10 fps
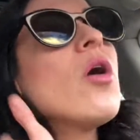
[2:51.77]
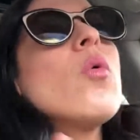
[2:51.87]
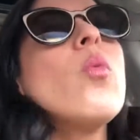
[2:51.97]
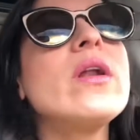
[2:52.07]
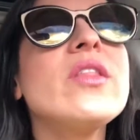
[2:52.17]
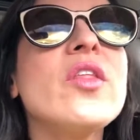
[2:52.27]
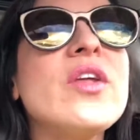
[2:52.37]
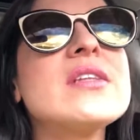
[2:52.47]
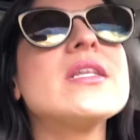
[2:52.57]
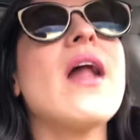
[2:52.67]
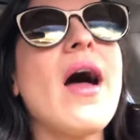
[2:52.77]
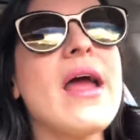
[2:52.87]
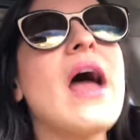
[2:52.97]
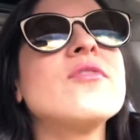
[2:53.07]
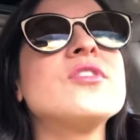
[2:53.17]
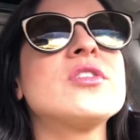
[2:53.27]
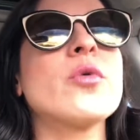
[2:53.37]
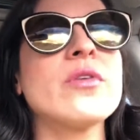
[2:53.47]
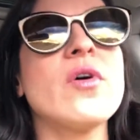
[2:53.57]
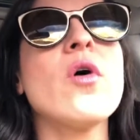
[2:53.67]
So one of the things that I have to
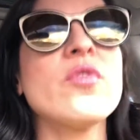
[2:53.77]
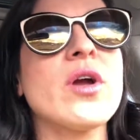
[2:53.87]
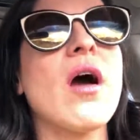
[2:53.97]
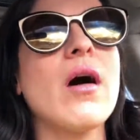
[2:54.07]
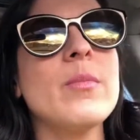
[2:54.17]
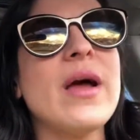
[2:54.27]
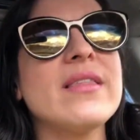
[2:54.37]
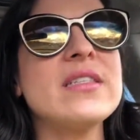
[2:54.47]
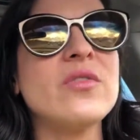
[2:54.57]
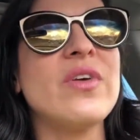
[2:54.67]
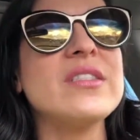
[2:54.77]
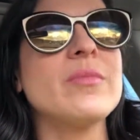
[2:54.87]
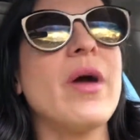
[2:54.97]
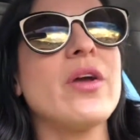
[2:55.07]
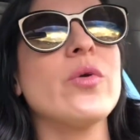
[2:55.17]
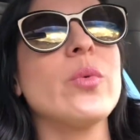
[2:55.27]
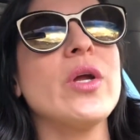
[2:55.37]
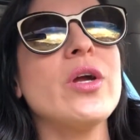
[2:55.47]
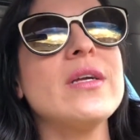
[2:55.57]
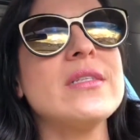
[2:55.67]
sort of overcome at this phase in my
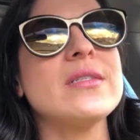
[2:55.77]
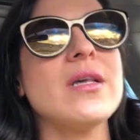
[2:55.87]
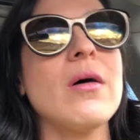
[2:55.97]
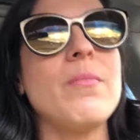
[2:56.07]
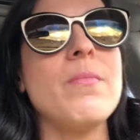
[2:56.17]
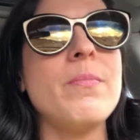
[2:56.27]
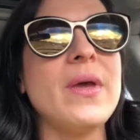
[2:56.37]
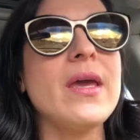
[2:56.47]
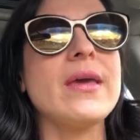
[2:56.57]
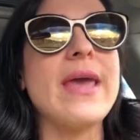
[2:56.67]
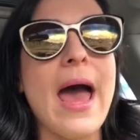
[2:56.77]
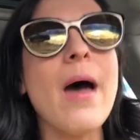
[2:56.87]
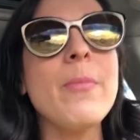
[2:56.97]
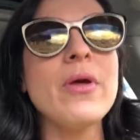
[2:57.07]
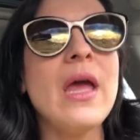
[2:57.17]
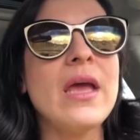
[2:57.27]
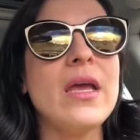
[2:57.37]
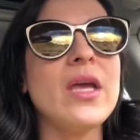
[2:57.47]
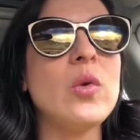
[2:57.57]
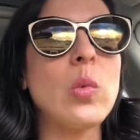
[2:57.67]
career is a big gap
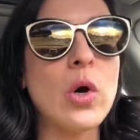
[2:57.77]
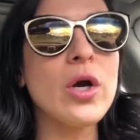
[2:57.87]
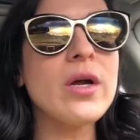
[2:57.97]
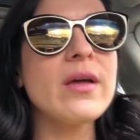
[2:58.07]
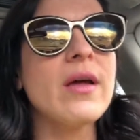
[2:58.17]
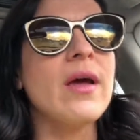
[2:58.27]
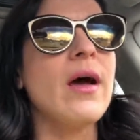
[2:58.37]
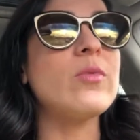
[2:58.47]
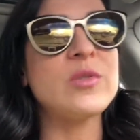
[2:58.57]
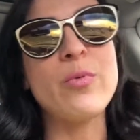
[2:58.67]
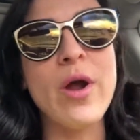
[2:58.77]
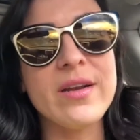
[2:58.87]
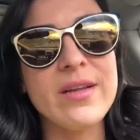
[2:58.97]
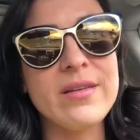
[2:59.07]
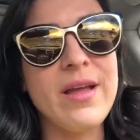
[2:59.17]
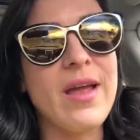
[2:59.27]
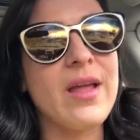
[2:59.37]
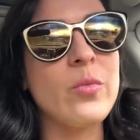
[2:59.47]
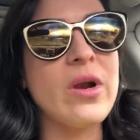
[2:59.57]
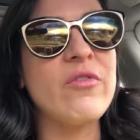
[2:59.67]
in work when I was
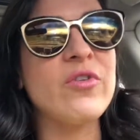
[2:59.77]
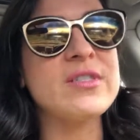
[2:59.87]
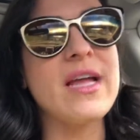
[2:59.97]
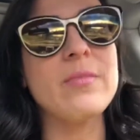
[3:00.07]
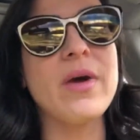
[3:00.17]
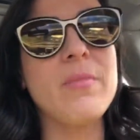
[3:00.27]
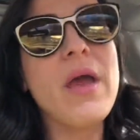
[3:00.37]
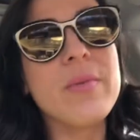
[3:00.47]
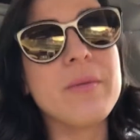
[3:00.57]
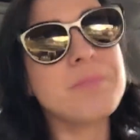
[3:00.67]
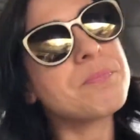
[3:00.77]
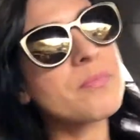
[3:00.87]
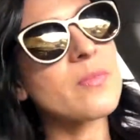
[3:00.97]
pregnant and when I first had my baby.